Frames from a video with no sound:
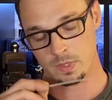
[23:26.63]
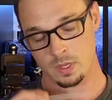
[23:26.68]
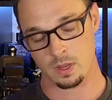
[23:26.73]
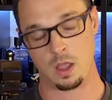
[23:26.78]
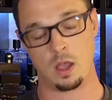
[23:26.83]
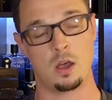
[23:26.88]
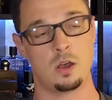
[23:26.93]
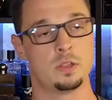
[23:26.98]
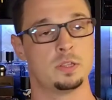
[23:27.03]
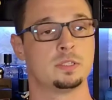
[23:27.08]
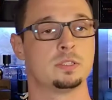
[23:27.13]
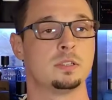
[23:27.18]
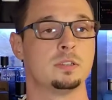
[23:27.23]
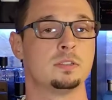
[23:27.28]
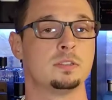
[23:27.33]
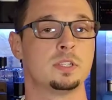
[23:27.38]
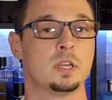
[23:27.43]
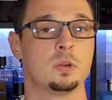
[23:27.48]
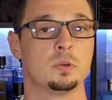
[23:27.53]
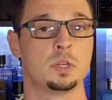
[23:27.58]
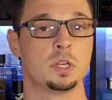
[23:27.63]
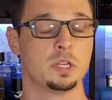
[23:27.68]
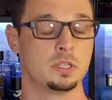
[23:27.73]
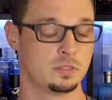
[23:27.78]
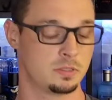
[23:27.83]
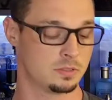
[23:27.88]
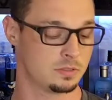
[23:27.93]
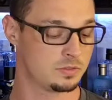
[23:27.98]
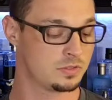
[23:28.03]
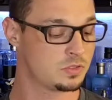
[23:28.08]
oh, this is so
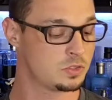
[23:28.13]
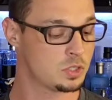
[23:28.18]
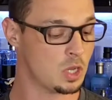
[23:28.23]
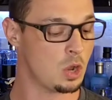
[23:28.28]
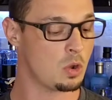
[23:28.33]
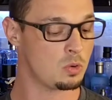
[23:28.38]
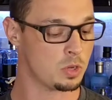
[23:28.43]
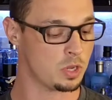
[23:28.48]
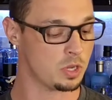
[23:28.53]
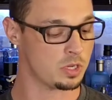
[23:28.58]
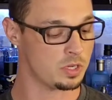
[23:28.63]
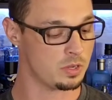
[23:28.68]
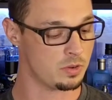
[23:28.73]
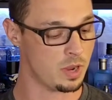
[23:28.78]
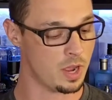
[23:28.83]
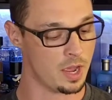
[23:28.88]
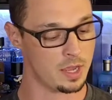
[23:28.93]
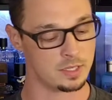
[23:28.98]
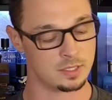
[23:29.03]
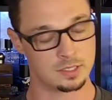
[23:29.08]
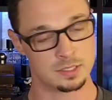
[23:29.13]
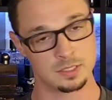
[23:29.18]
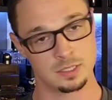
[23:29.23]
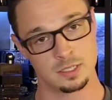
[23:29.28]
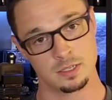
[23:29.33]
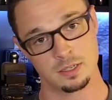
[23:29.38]
good. So good, you guys.